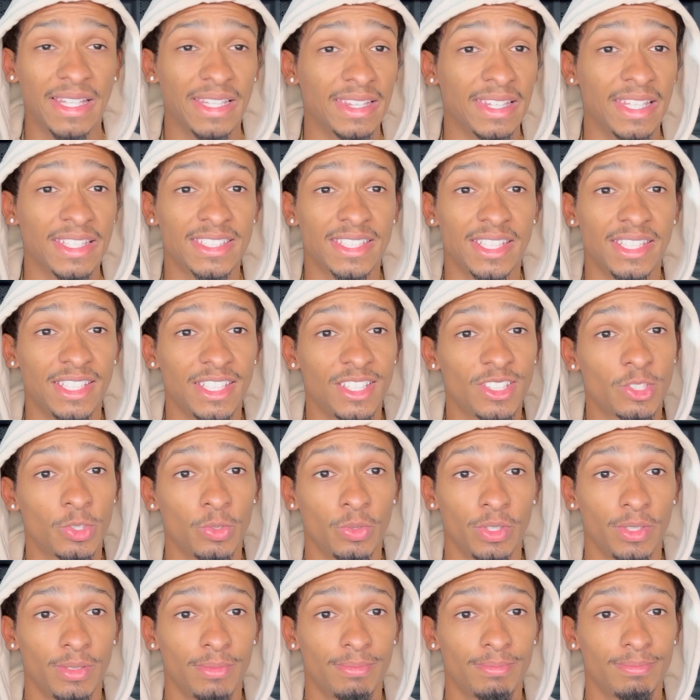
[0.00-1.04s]
let's get
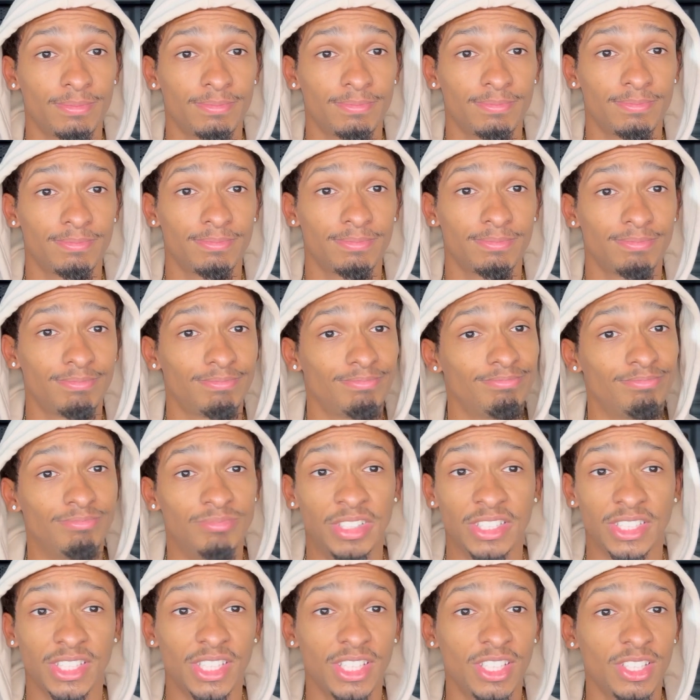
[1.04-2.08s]
into it.
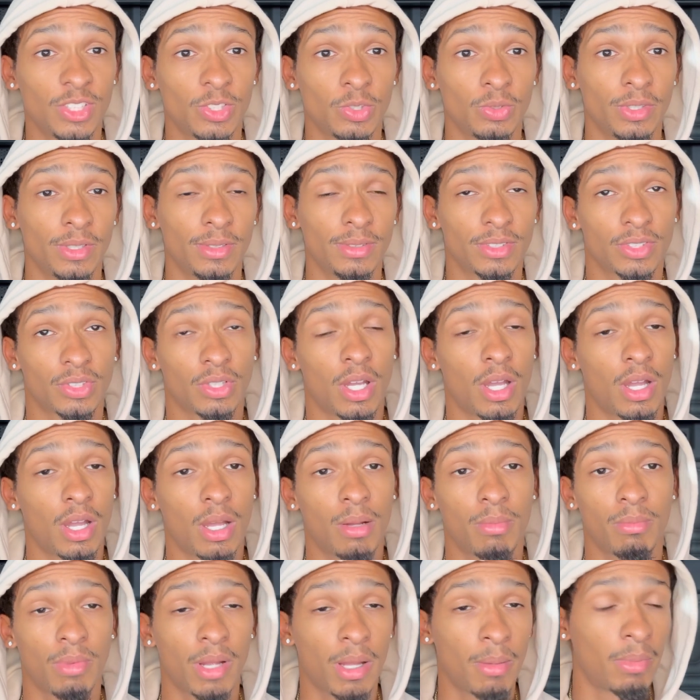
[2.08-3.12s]
Let's get into it. So
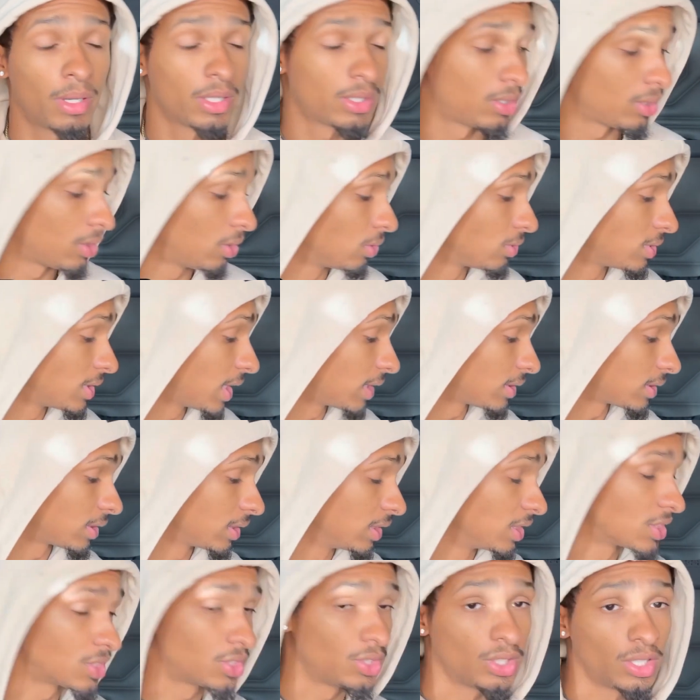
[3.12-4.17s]
I'm about to go down the
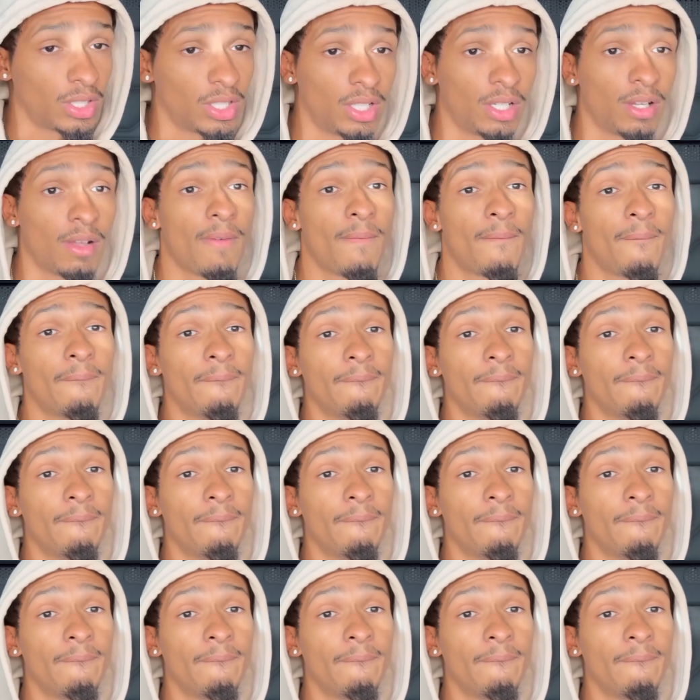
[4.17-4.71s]
list, y'all.